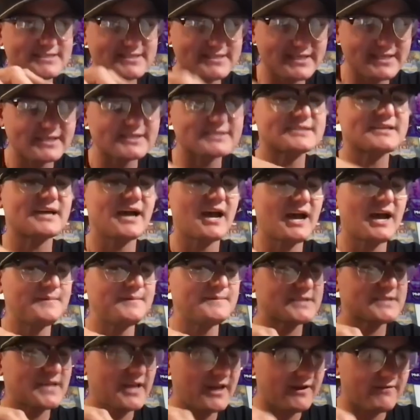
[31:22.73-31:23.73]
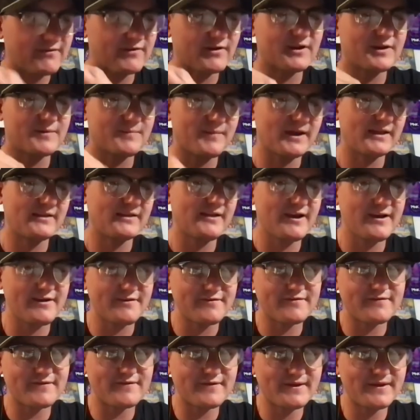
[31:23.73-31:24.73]
six times ever in my
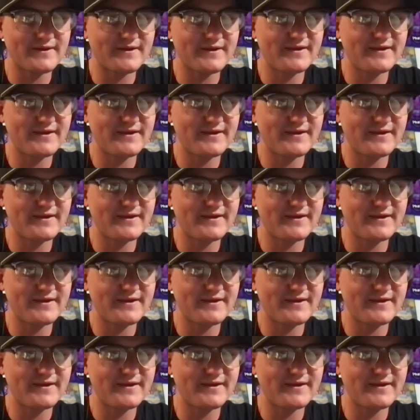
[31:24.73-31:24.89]
life.